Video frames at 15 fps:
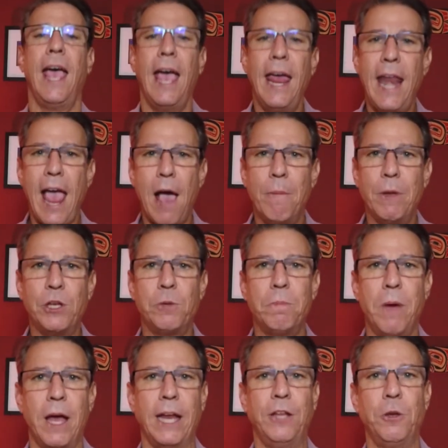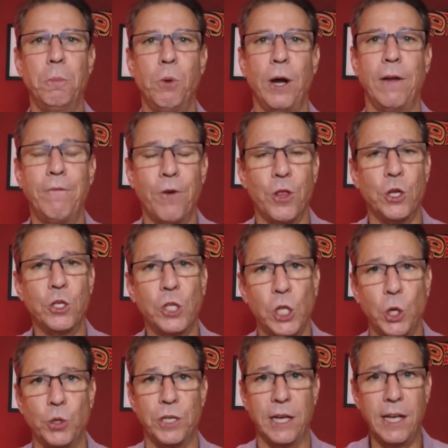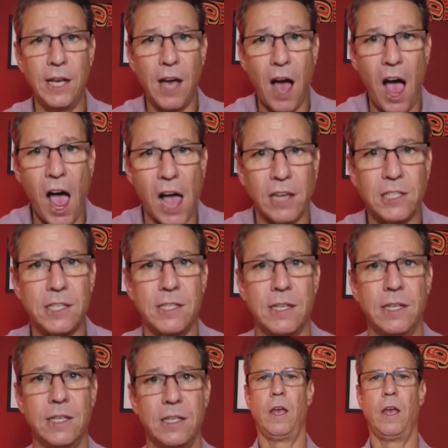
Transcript: and how much money to bring for those closing costs.